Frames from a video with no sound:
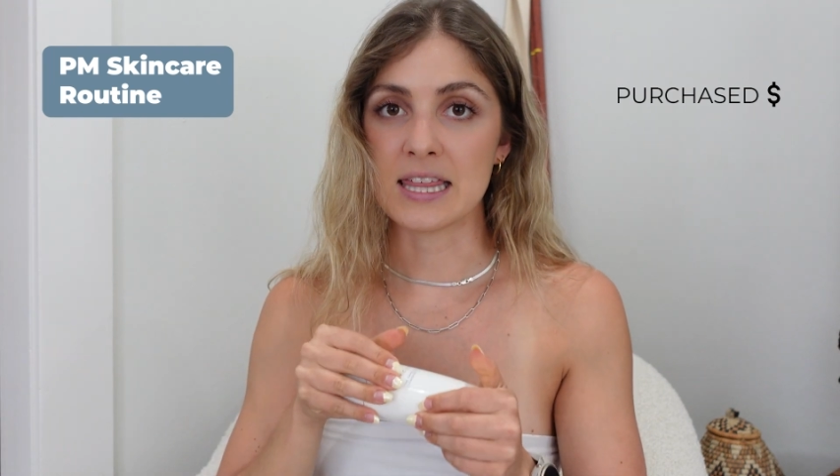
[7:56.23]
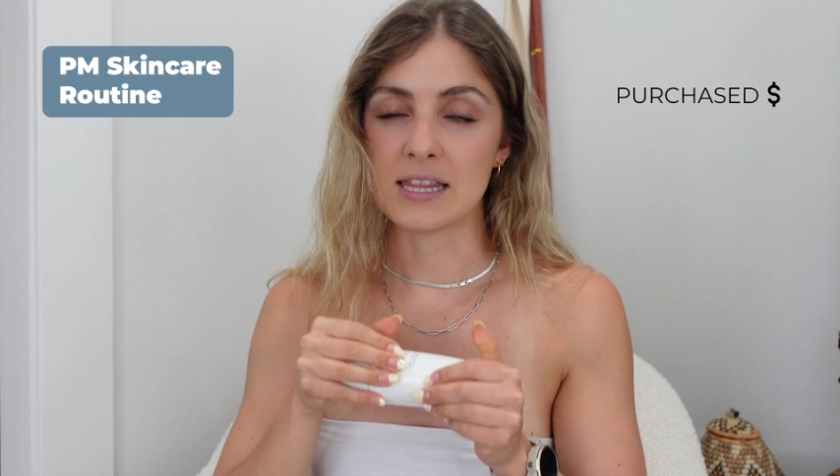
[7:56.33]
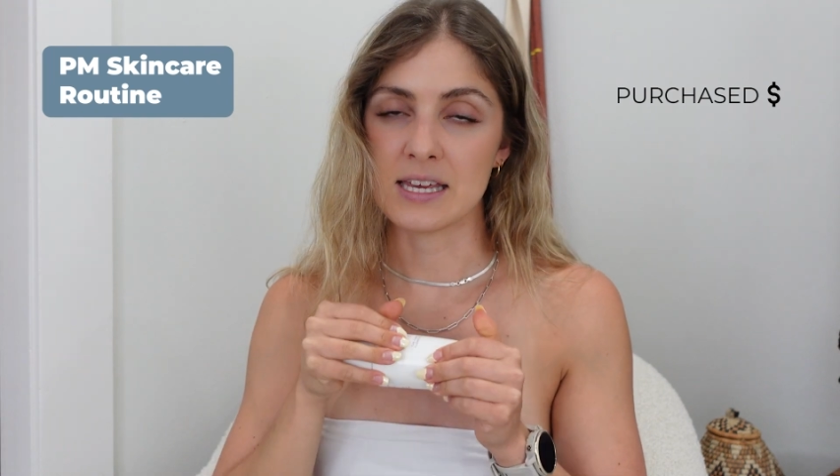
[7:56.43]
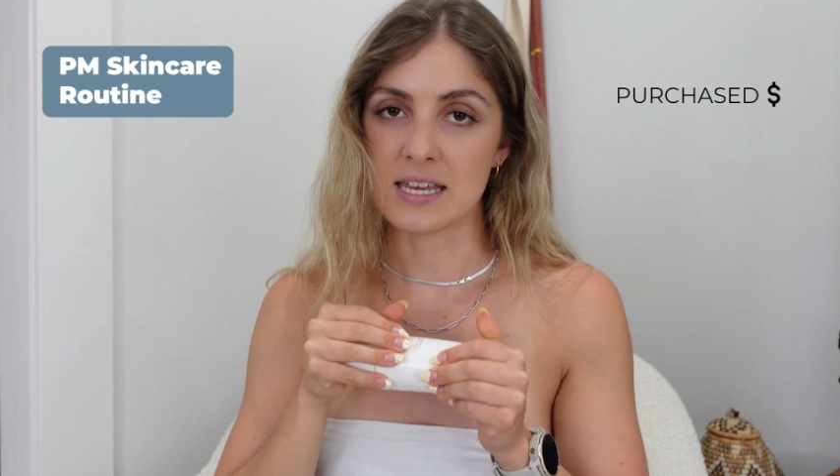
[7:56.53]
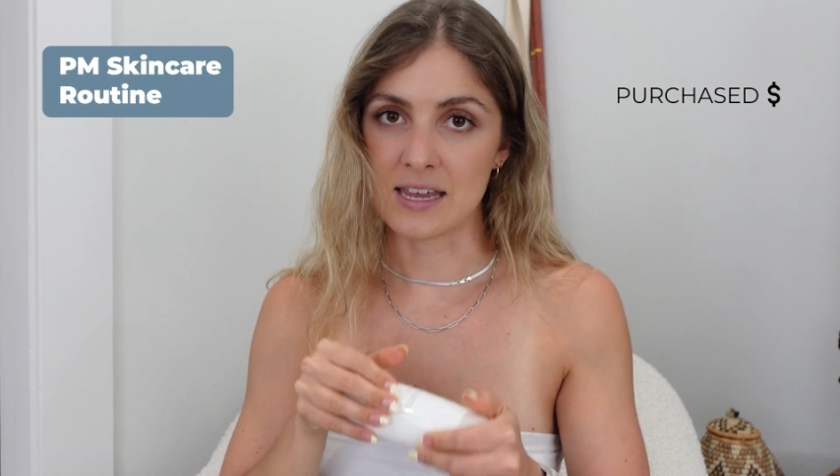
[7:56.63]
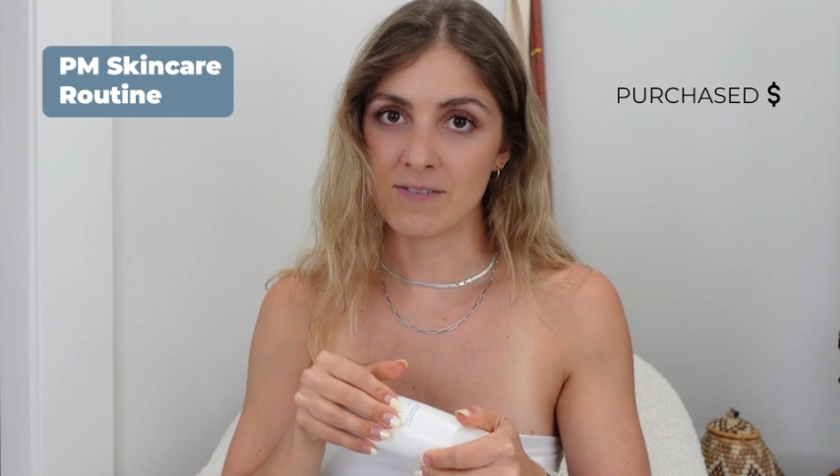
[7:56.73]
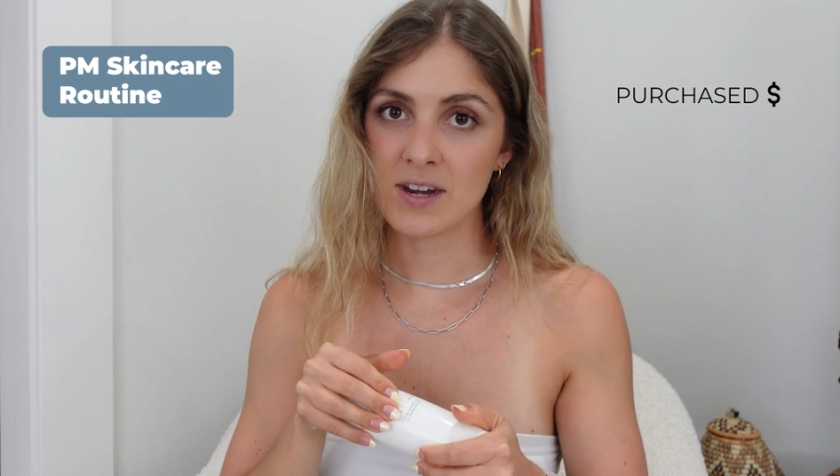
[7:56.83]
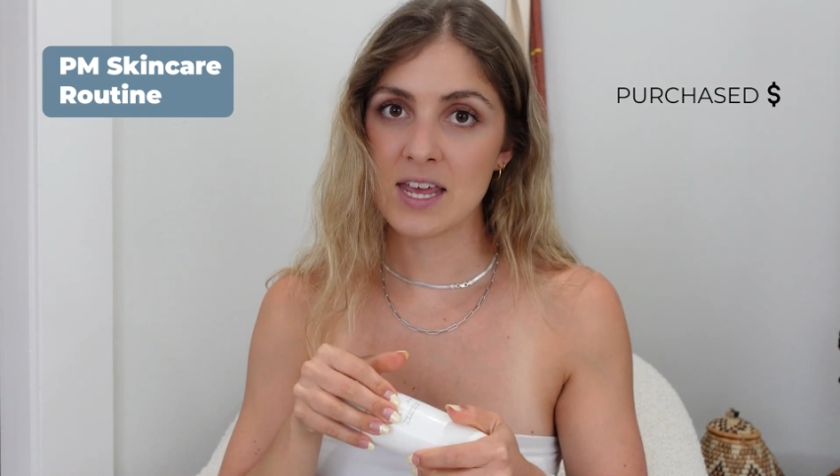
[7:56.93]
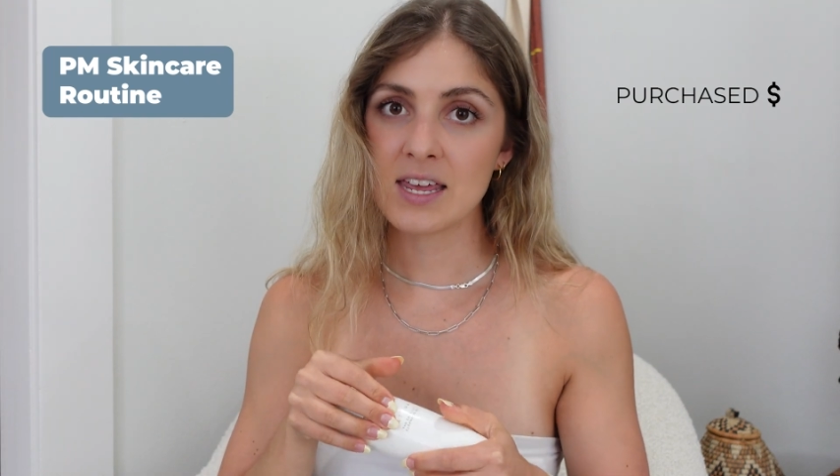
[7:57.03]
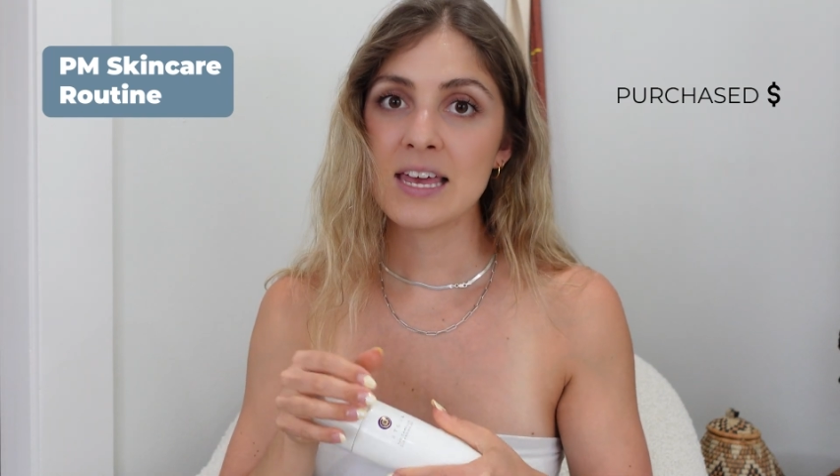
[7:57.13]
in the
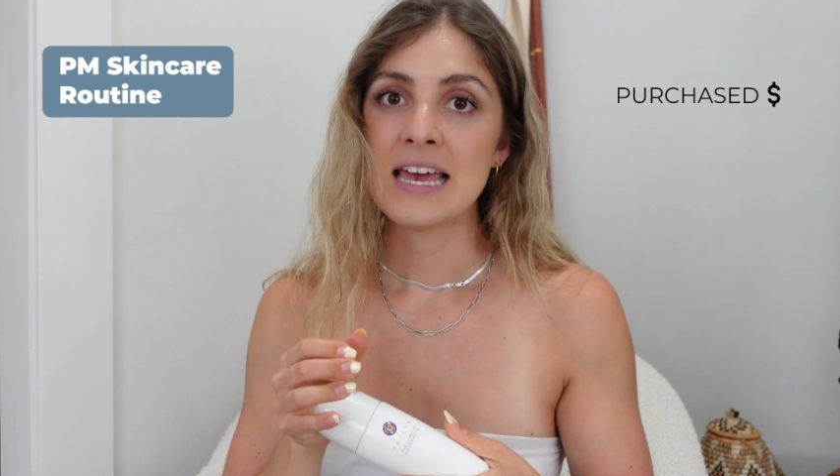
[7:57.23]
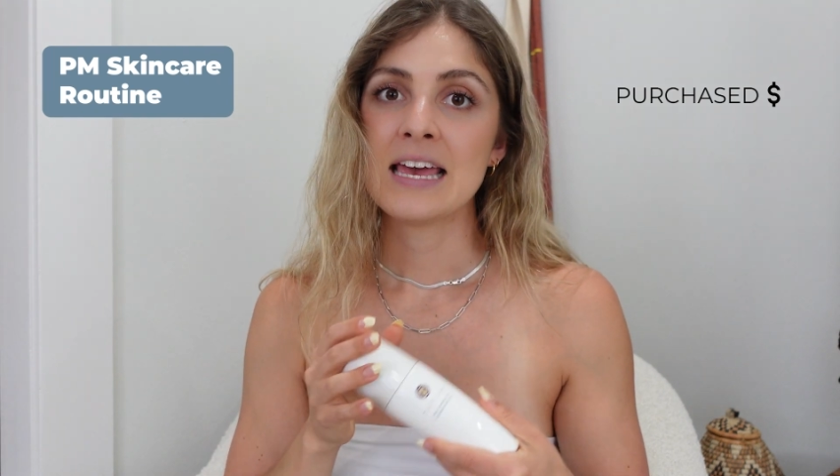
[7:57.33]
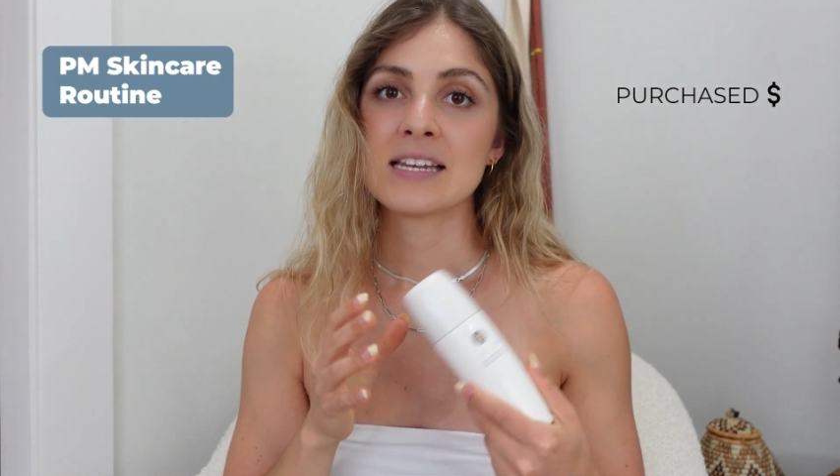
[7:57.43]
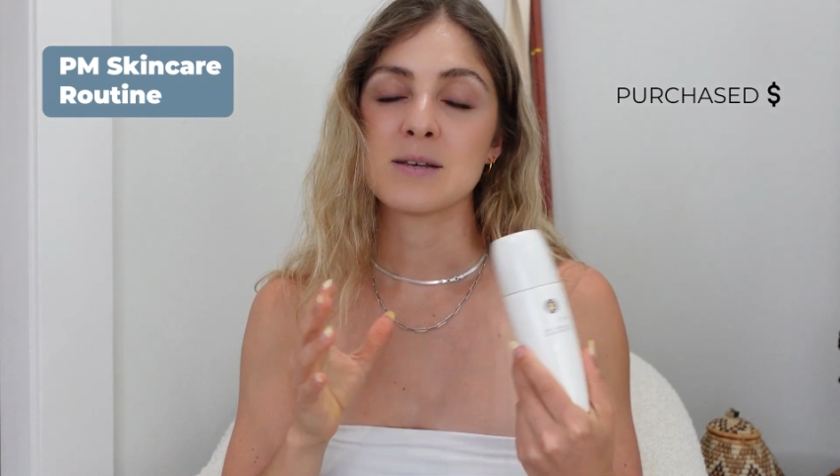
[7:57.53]
evening.